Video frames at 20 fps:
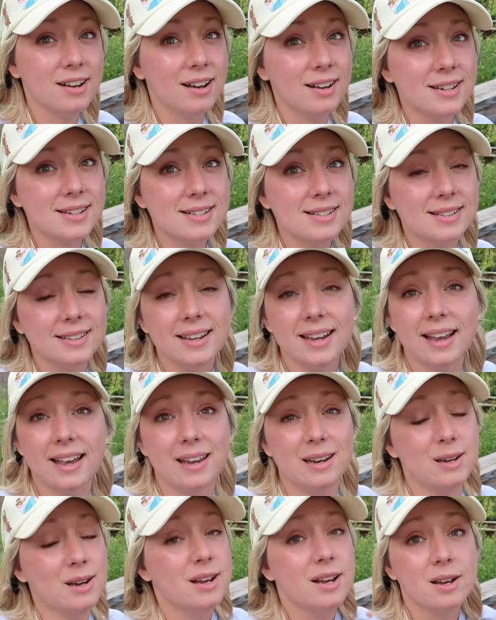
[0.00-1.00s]
honestly,
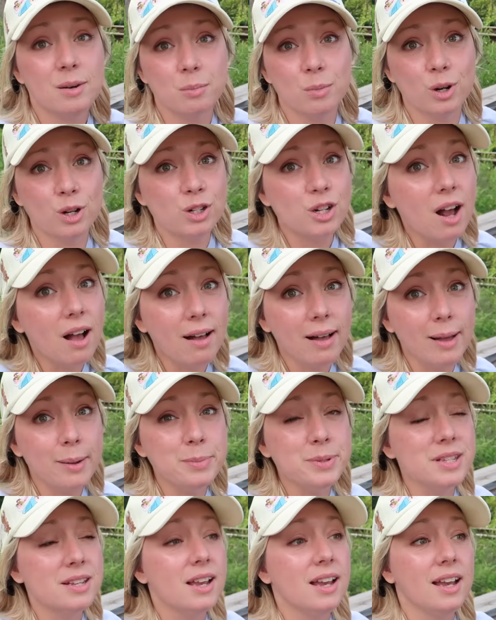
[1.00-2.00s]
and more
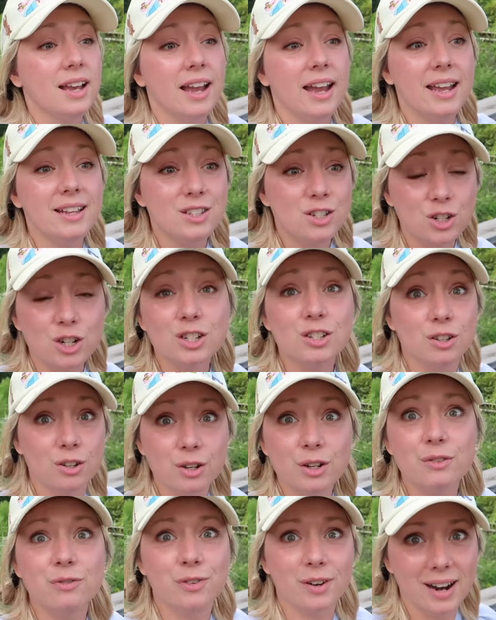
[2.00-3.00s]
jobs it's just
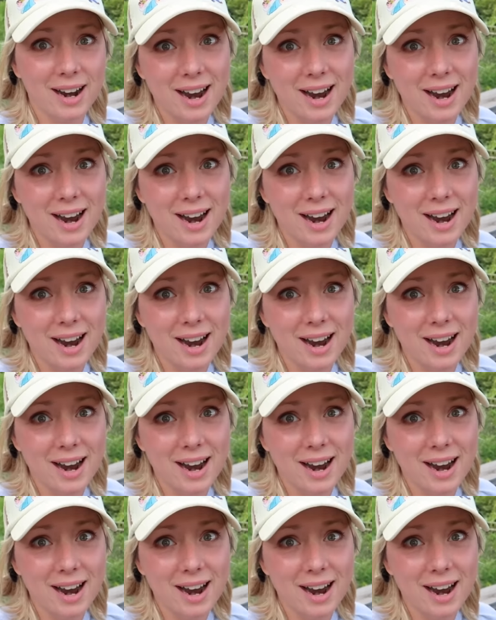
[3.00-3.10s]
good for